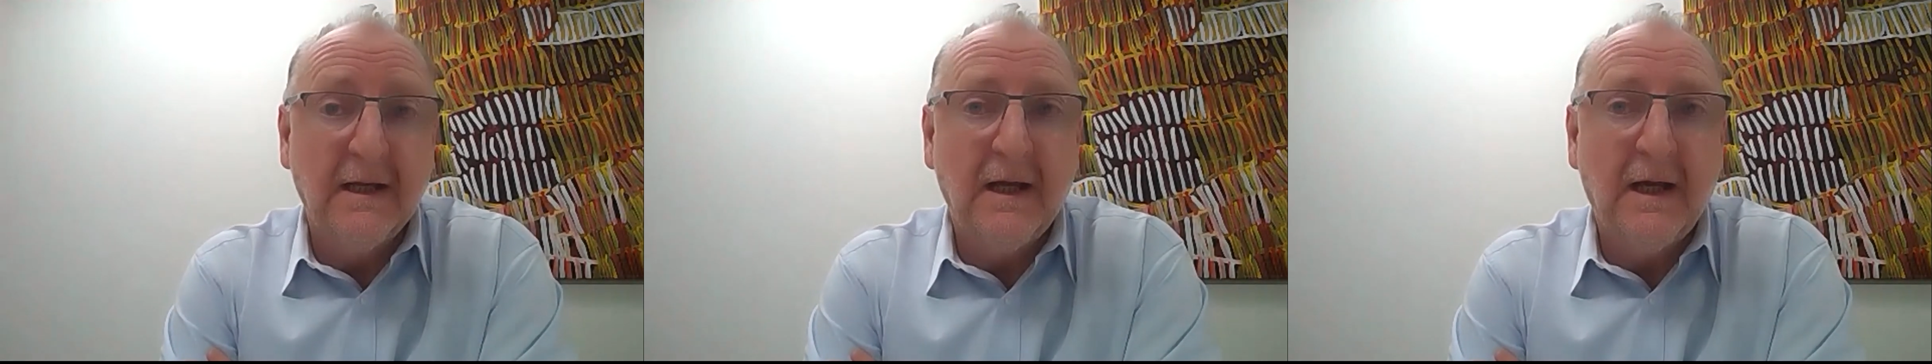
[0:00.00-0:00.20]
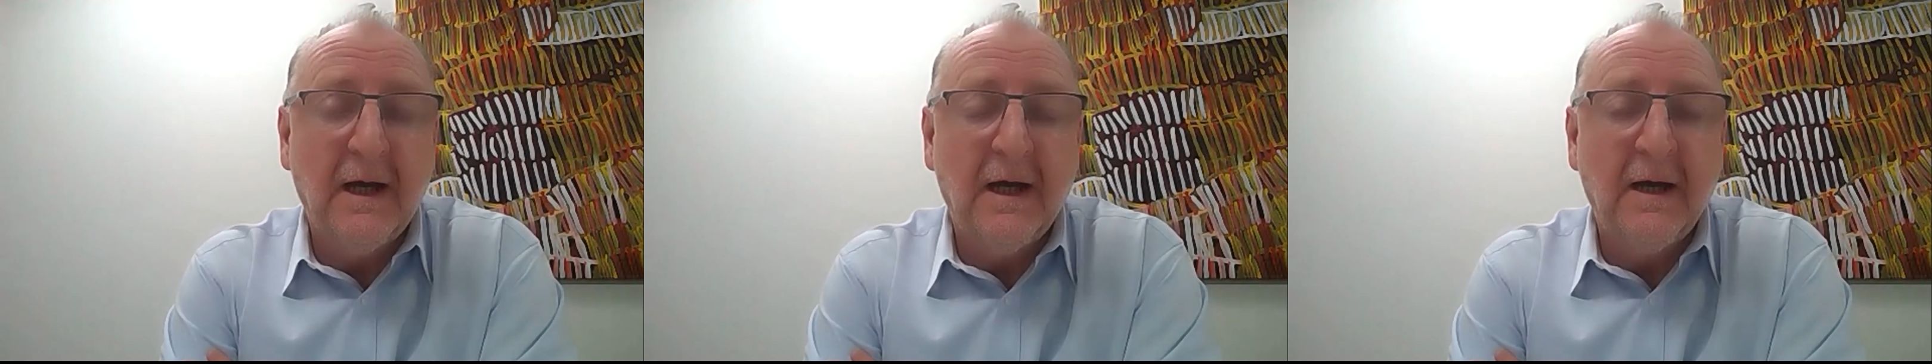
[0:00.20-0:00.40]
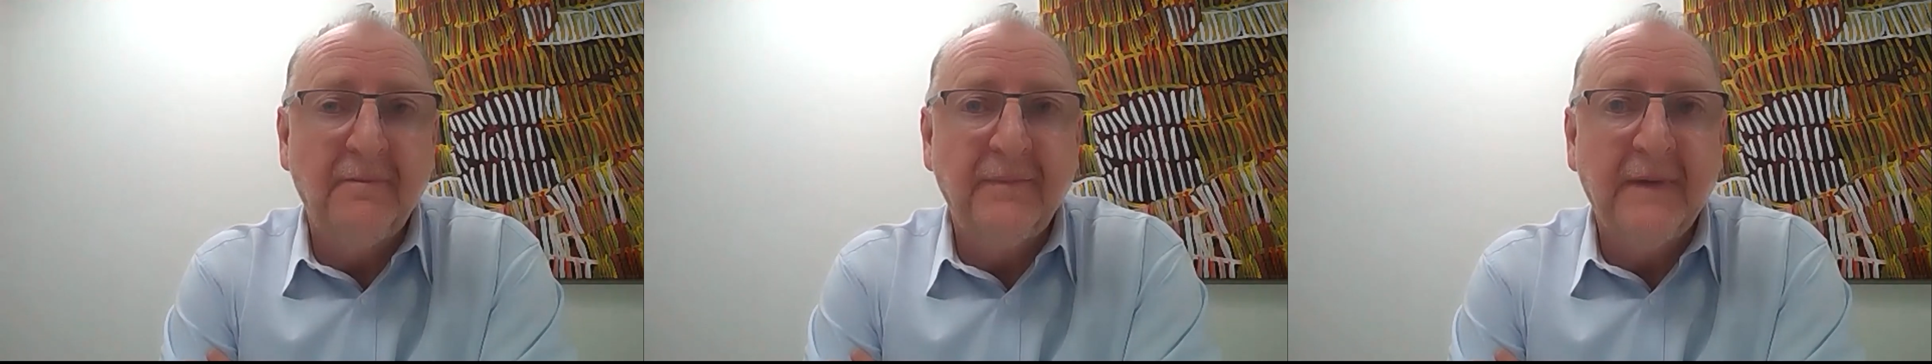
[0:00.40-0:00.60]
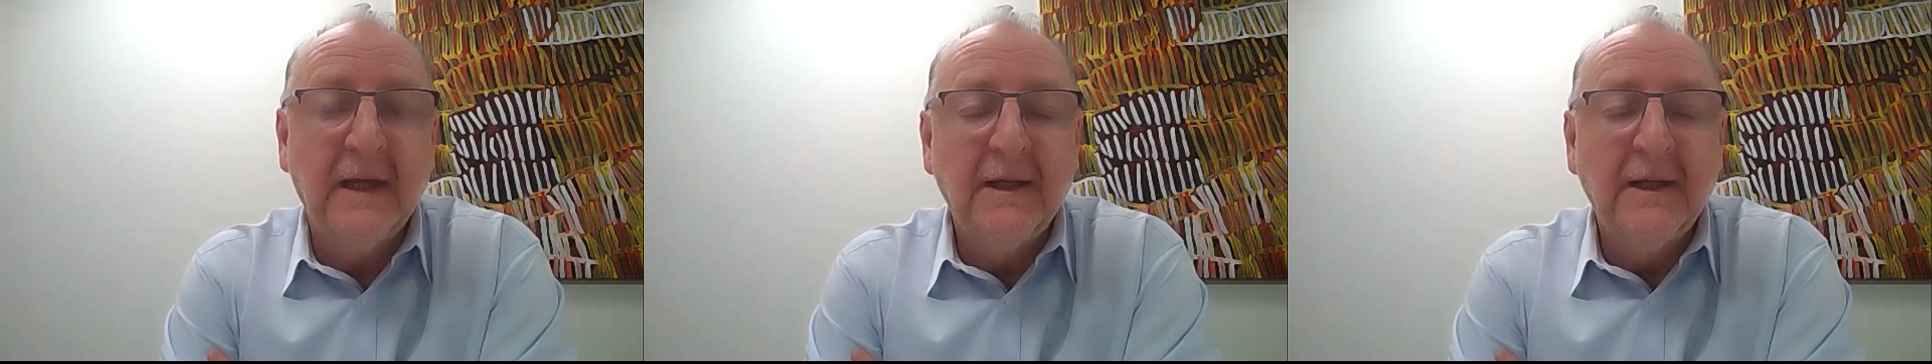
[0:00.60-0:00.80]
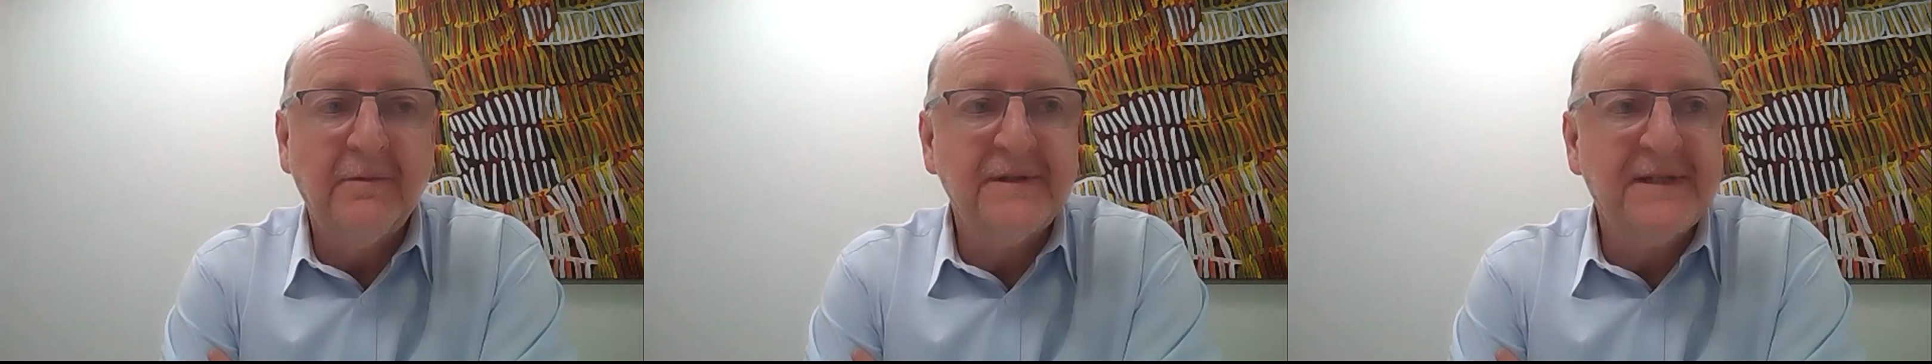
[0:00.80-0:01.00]

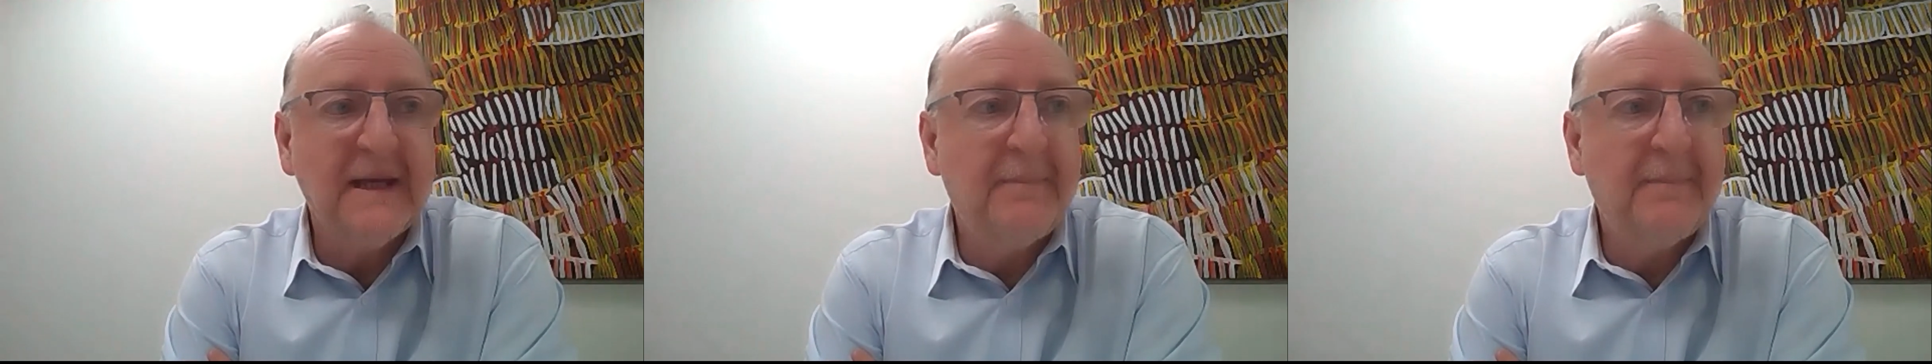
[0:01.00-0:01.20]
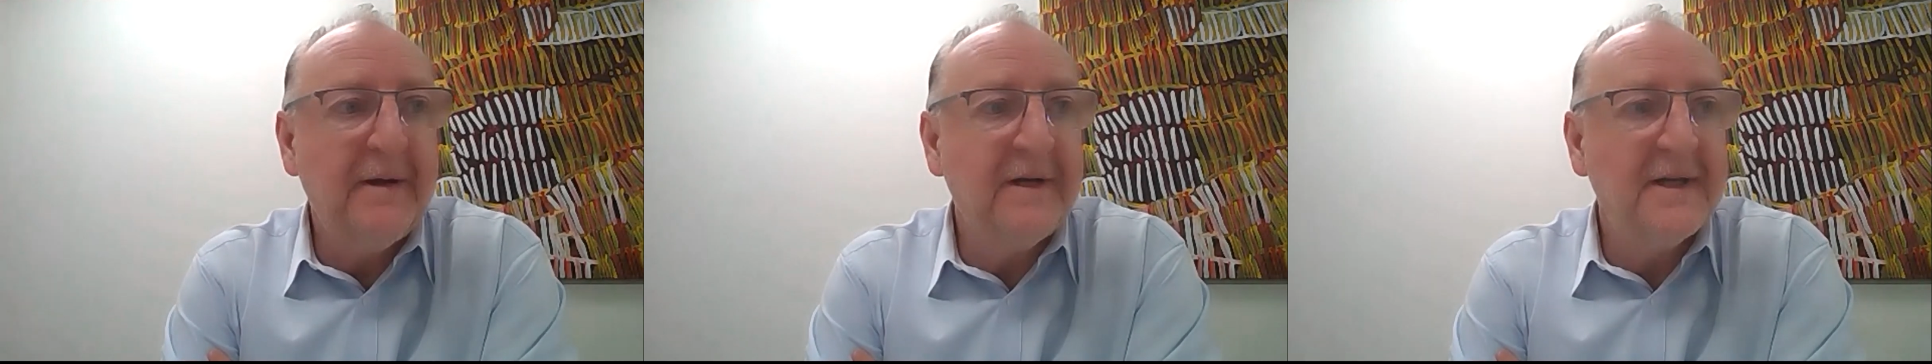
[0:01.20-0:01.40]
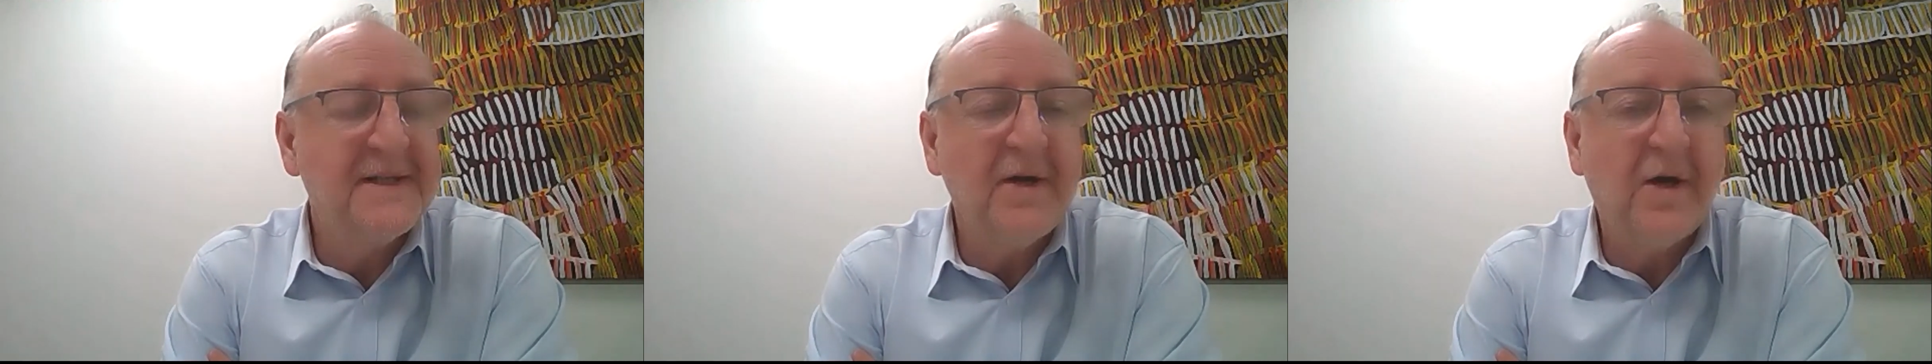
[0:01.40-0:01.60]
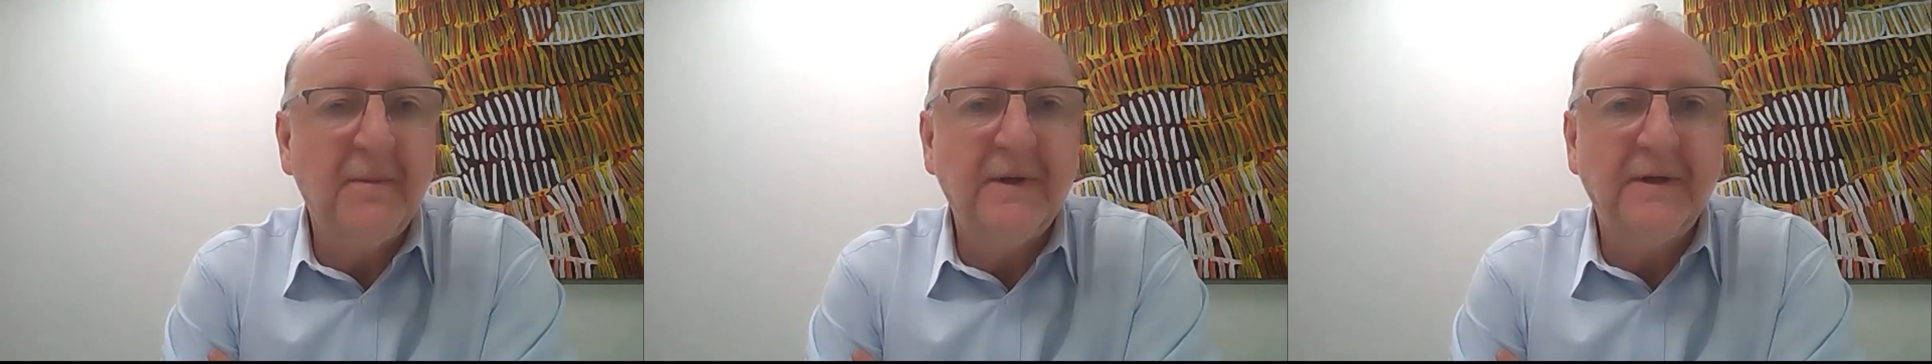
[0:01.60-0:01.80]
There was that period of time,